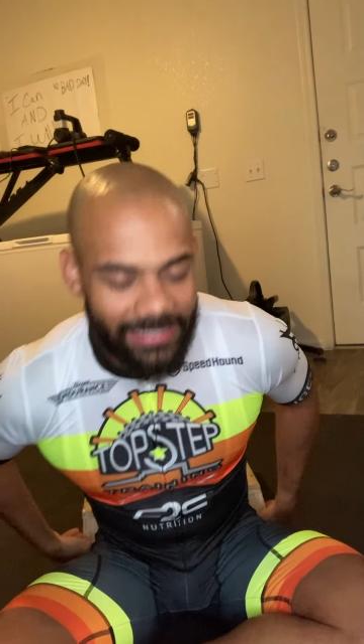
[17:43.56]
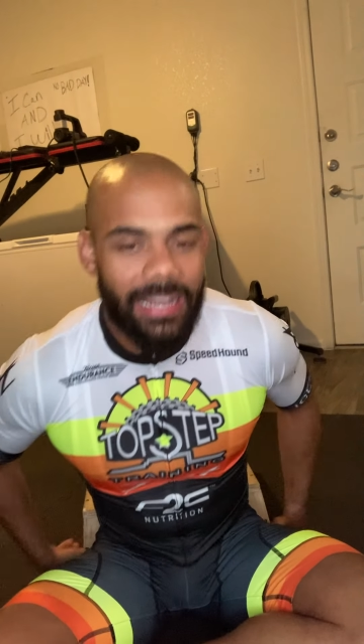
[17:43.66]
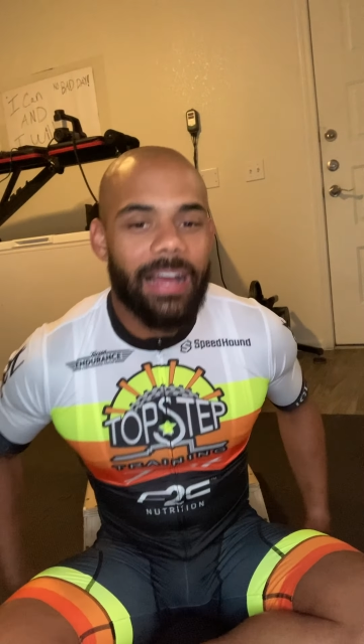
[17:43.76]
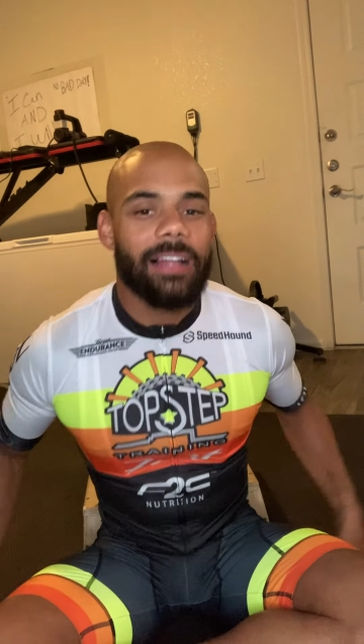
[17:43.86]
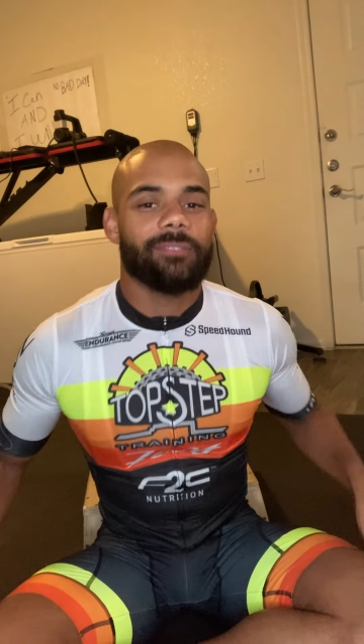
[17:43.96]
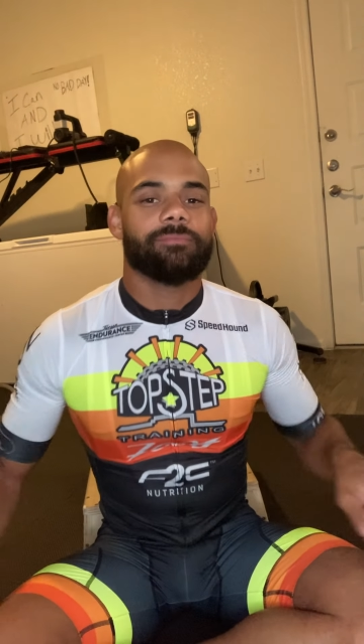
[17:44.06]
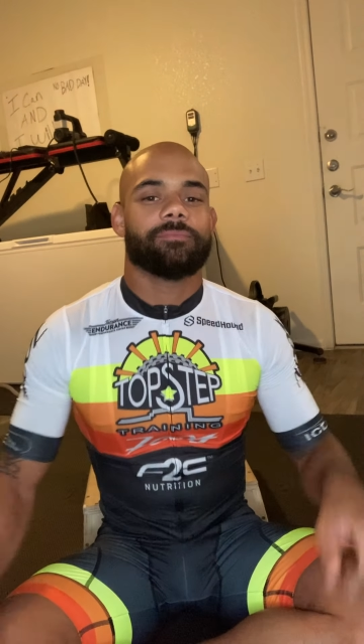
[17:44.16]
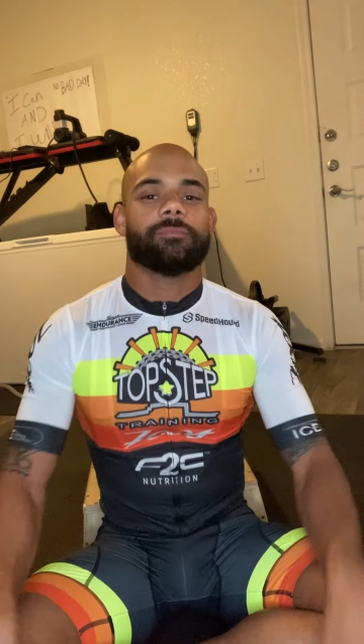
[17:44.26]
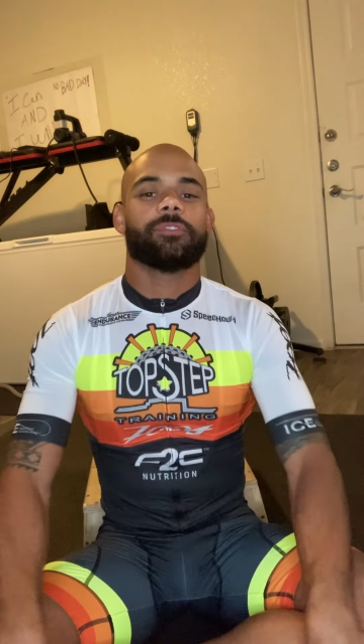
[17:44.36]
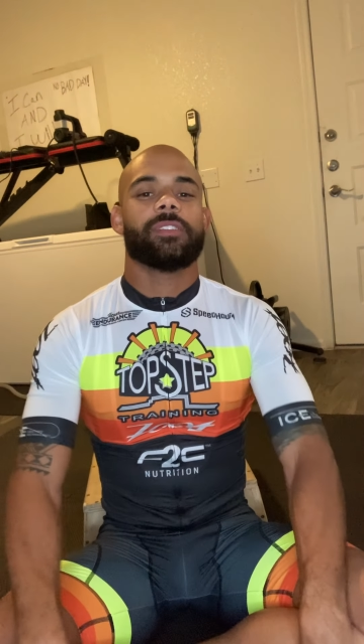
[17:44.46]
I got
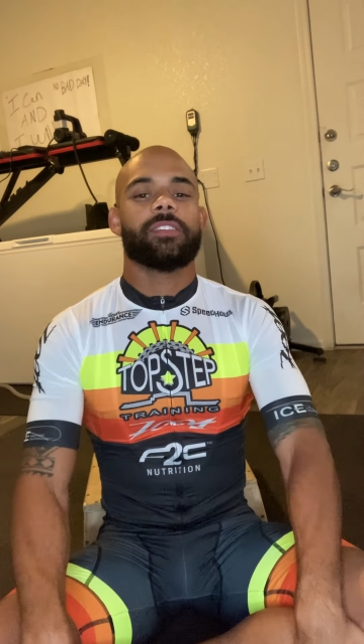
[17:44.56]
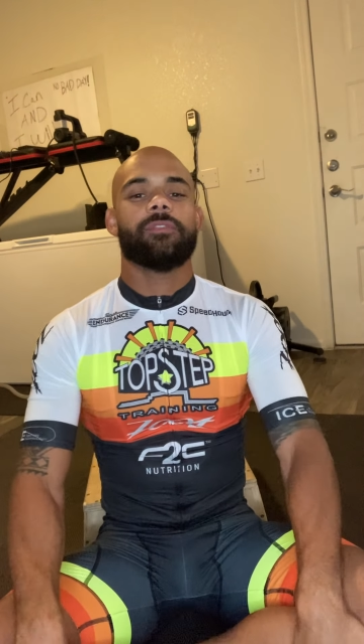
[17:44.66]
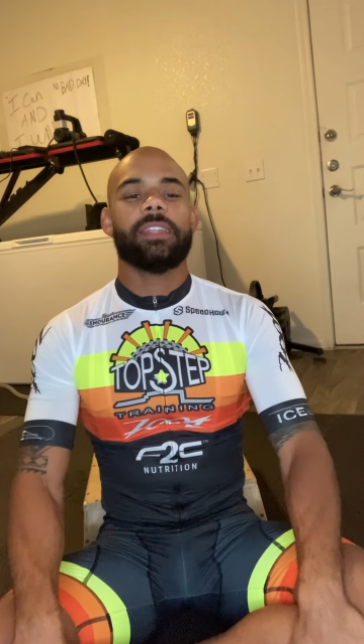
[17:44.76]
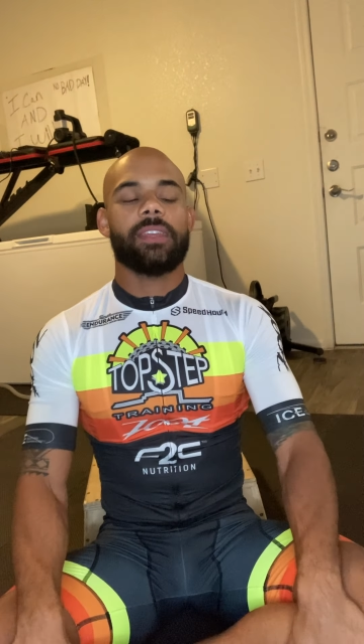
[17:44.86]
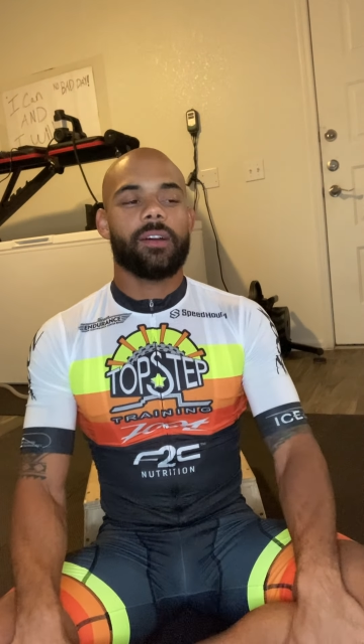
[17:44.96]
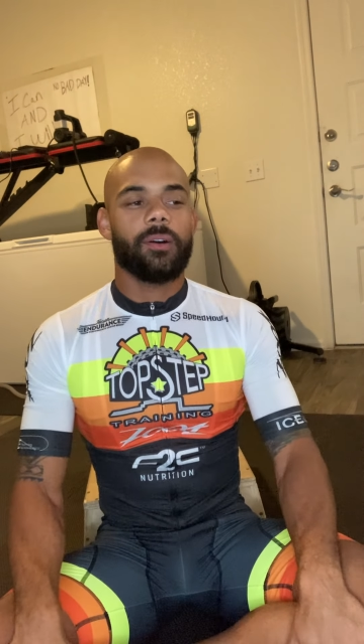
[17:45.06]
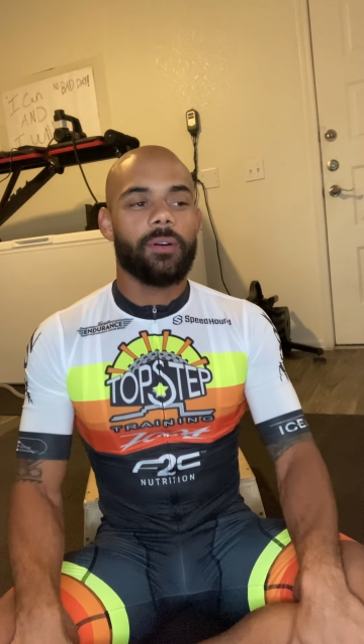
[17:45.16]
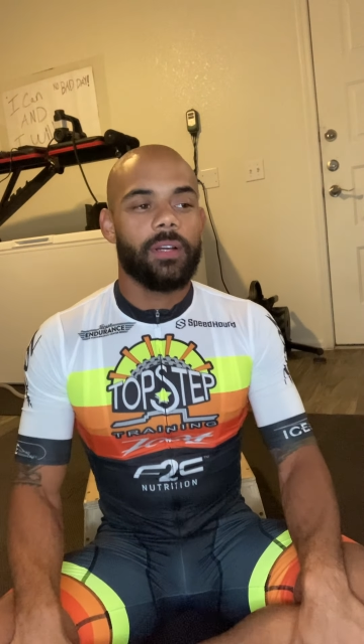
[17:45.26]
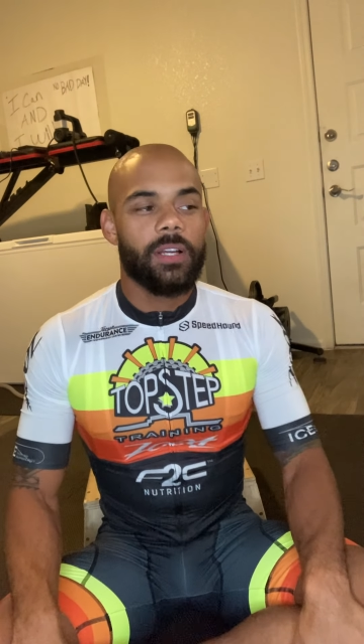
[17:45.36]
for this video.